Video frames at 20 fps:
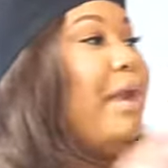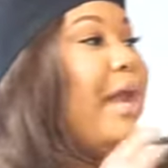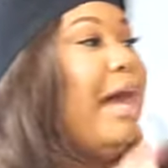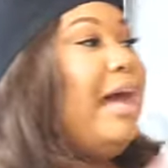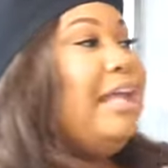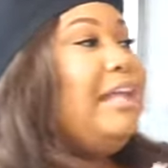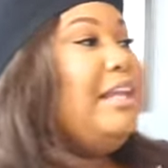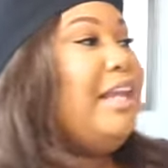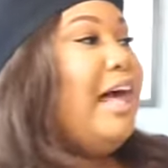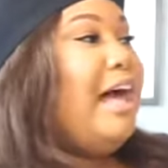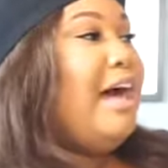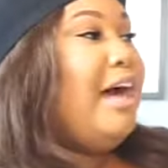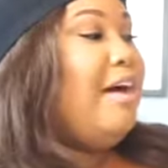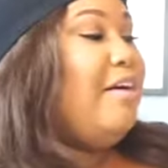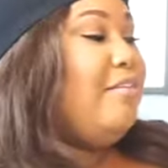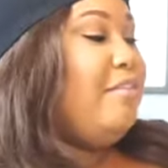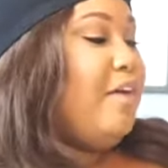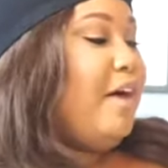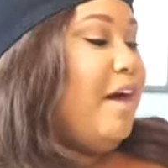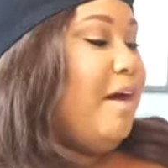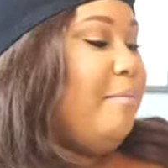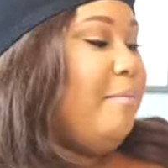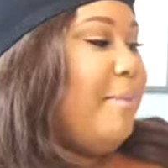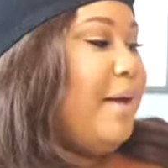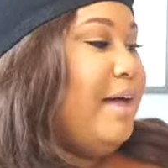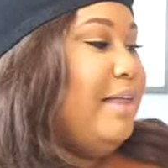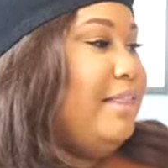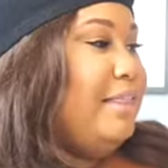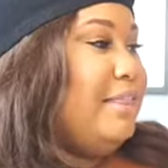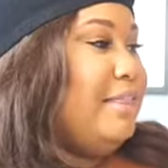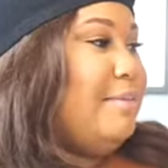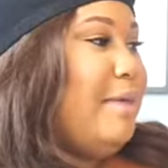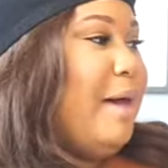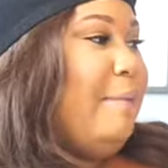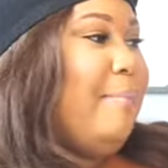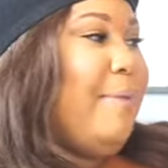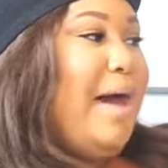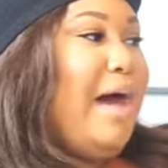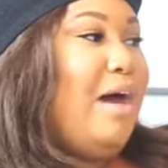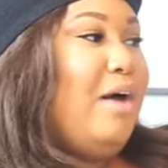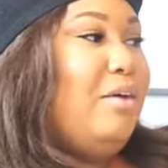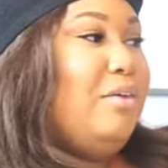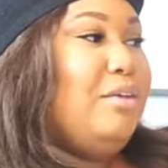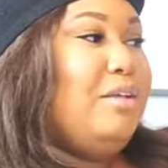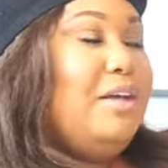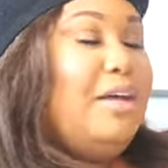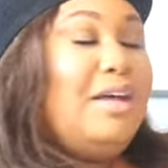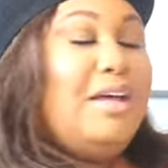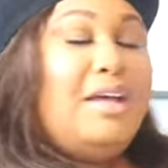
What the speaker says: I love about